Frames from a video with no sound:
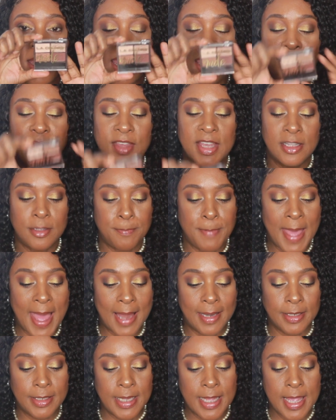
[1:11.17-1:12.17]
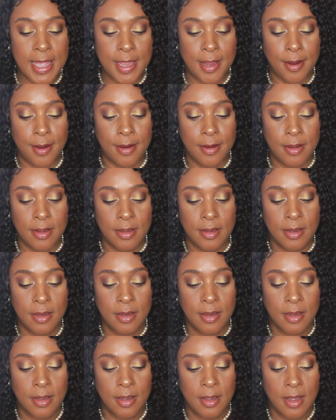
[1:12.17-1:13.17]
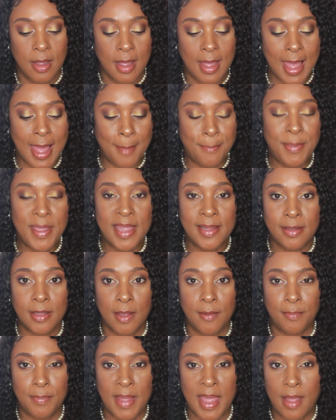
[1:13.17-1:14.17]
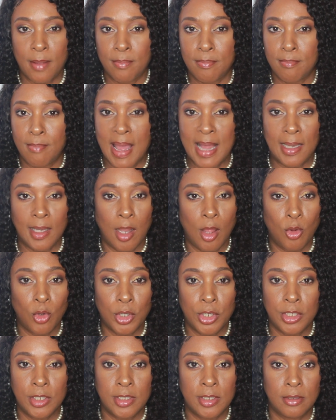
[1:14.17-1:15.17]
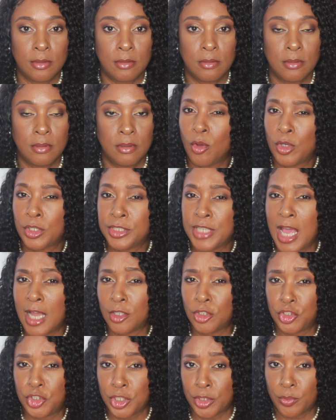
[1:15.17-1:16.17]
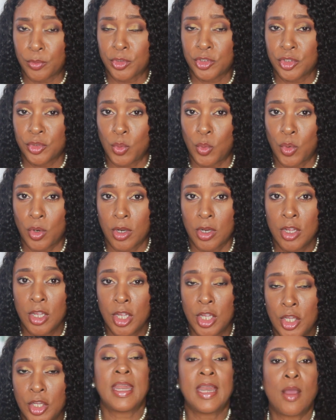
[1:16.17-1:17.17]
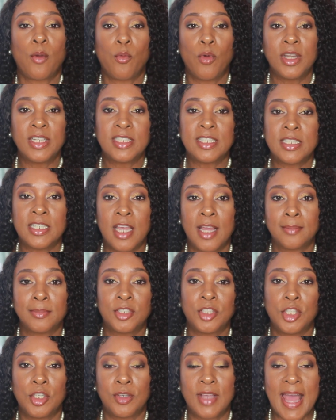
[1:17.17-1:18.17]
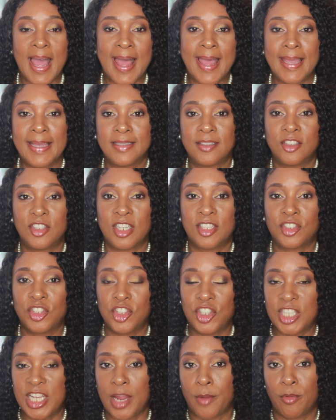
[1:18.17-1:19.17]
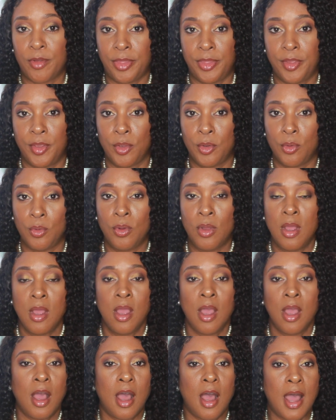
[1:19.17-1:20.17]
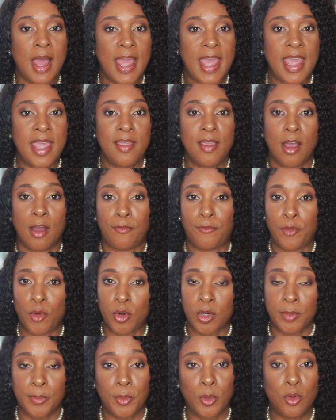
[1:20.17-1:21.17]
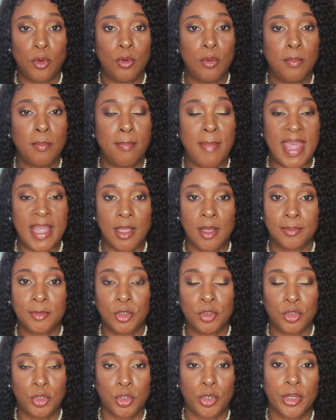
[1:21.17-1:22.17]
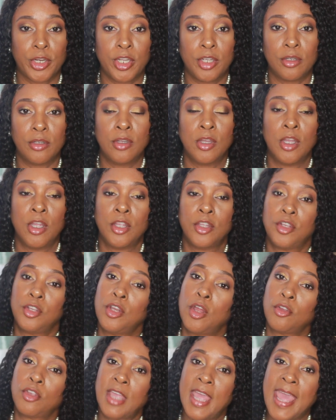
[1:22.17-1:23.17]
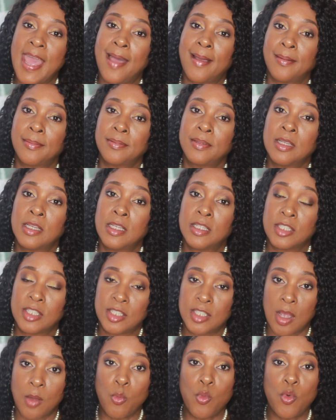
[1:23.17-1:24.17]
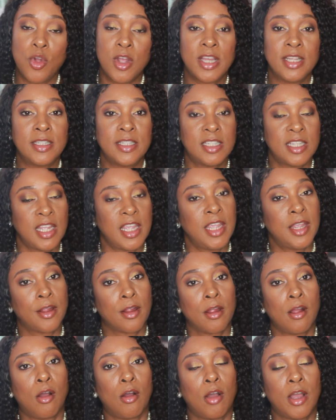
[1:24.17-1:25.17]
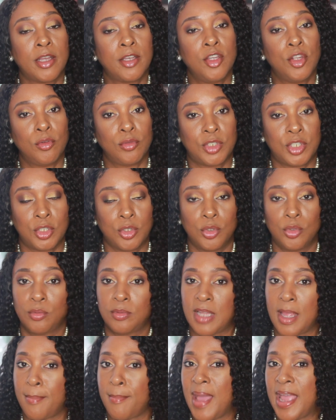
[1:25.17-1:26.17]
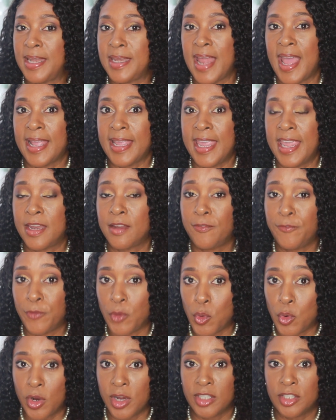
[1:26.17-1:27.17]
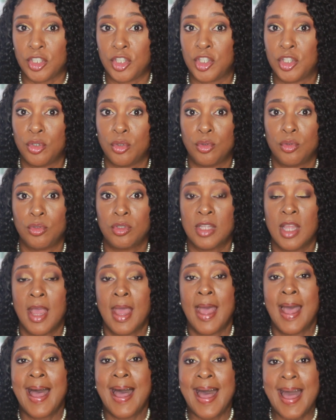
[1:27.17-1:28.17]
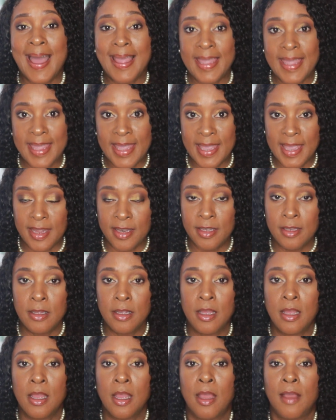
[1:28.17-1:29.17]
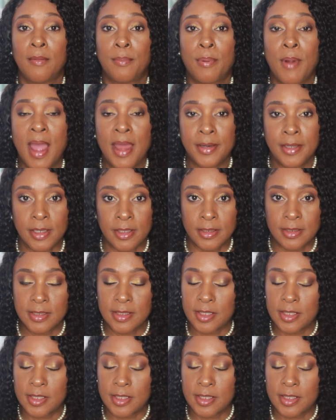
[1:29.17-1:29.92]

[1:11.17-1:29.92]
And this palette here I picked up at my local Dollar General store. And I wanted to come to you guys just to share with you a affordable makeup tutorial. You know, you have someone here on YouTube that might not can afford to use high-end products.